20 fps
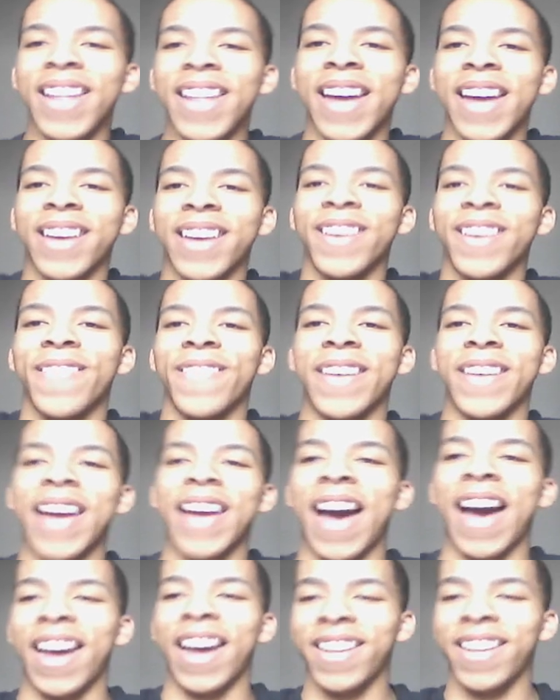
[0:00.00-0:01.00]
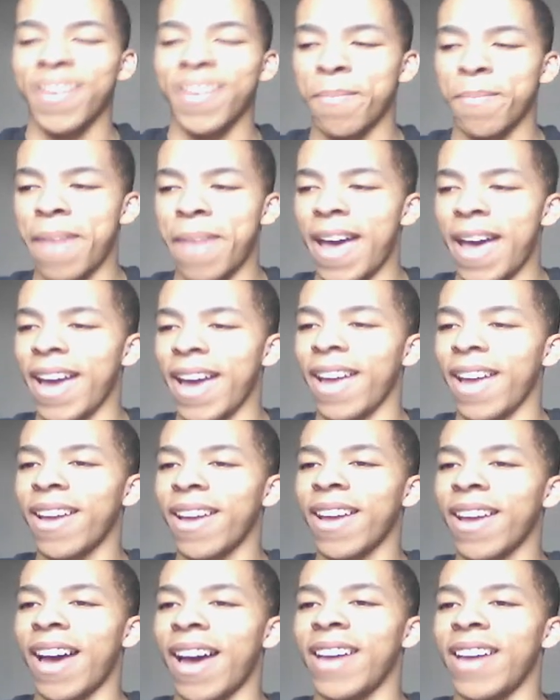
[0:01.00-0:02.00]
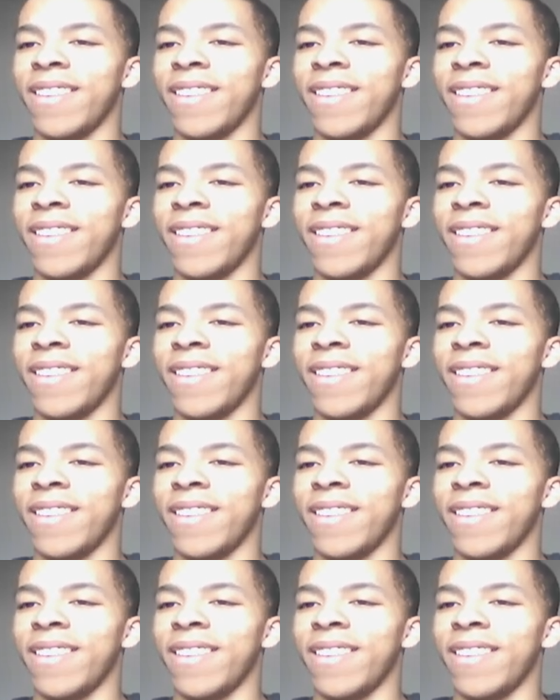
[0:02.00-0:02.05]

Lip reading: that good of a guy. He's a bad guy.